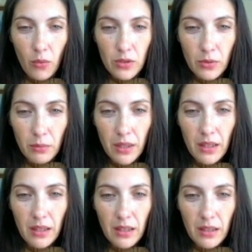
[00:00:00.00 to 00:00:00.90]
it will
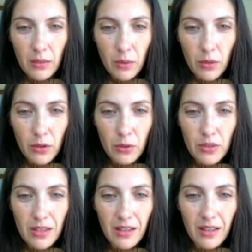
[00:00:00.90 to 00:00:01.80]
be, we will
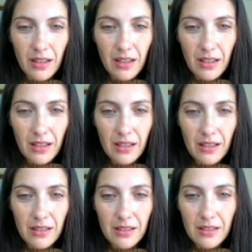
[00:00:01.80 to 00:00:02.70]
use
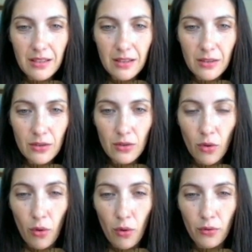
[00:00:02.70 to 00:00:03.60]
these
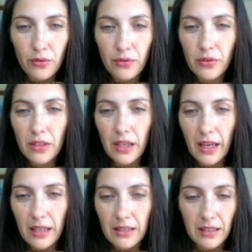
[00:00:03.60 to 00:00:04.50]
soft
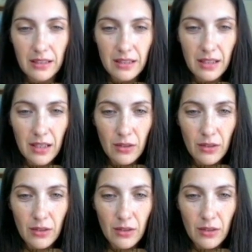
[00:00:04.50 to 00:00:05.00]
endings.